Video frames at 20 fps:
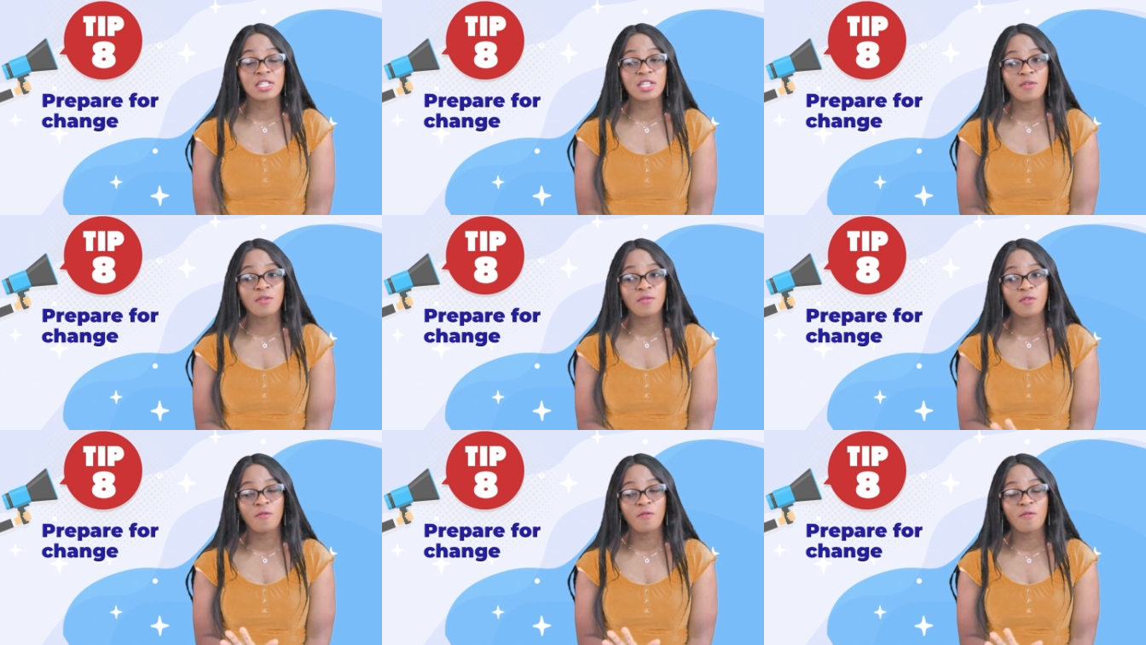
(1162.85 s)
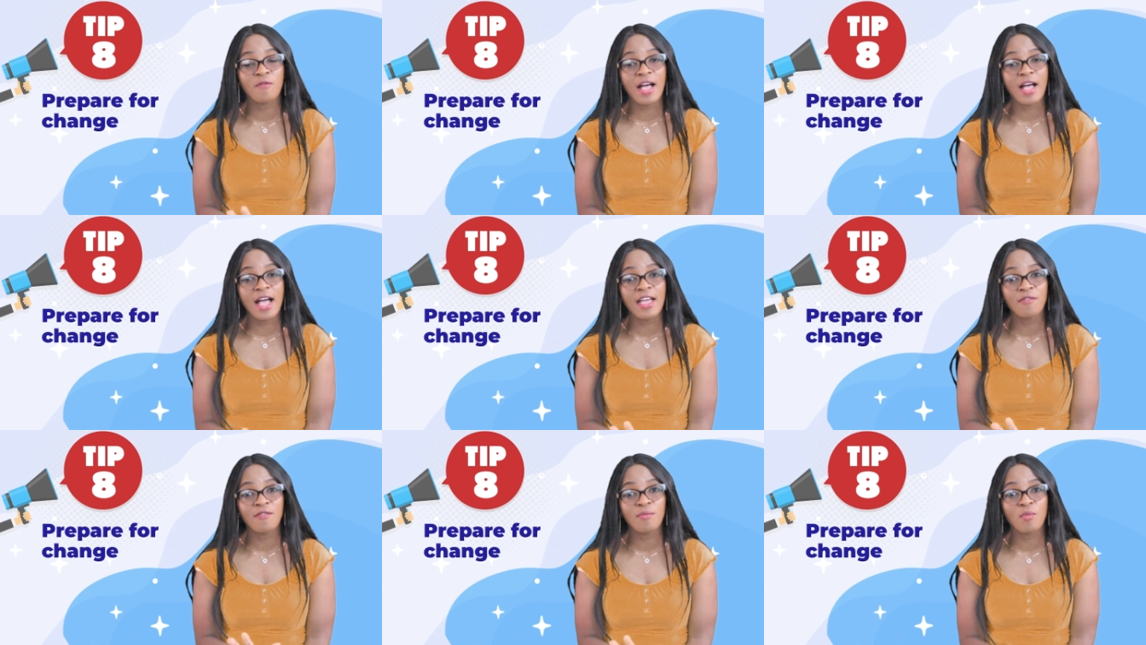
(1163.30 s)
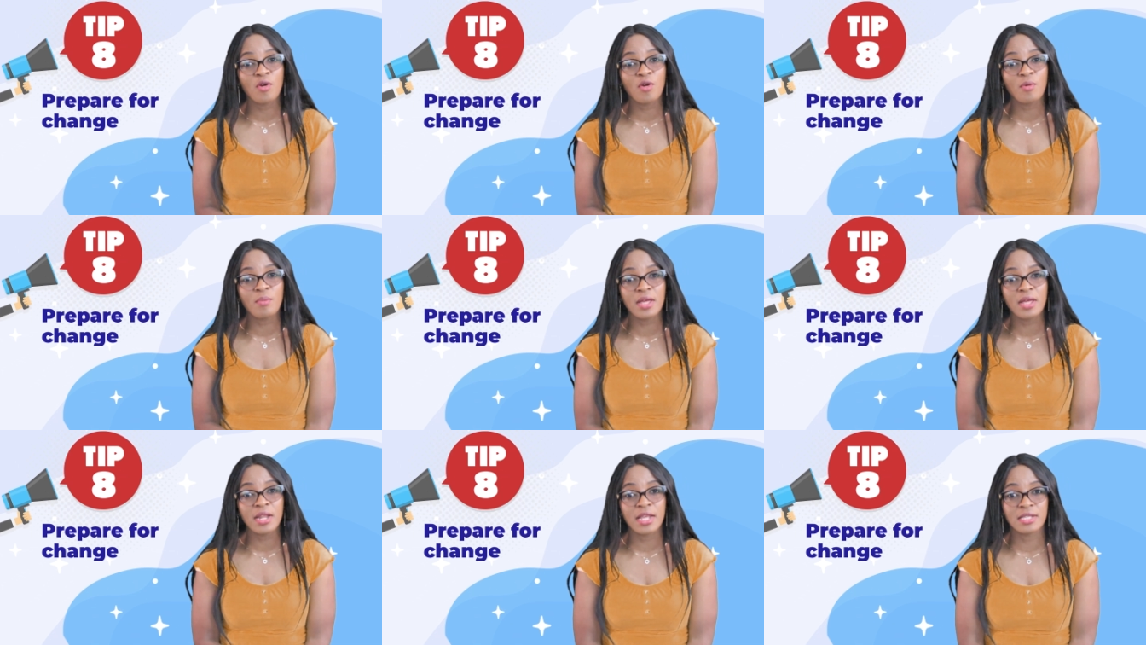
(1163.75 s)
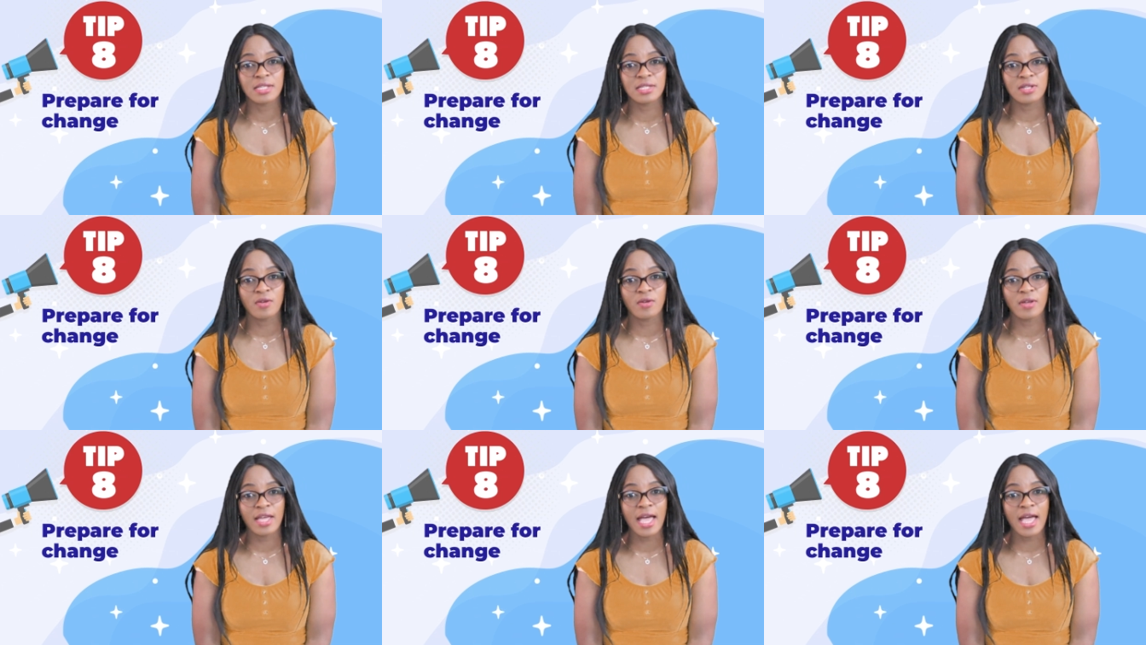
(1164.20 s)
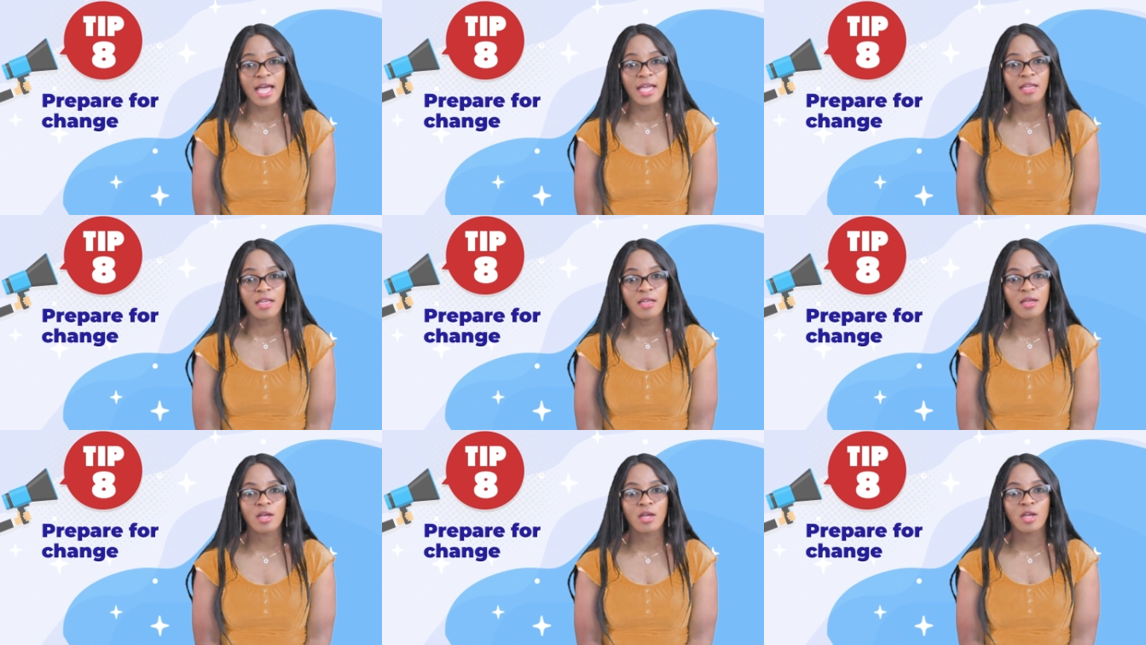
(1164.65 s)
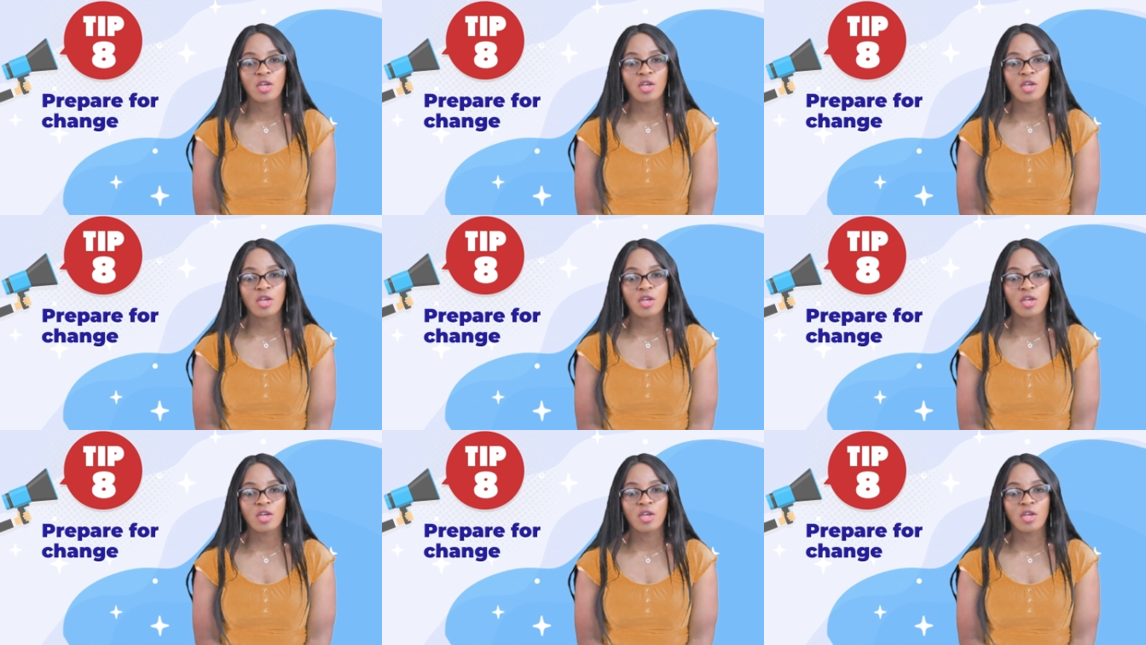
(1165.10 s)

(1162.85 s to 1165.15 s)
give you 5 more minutes, okay?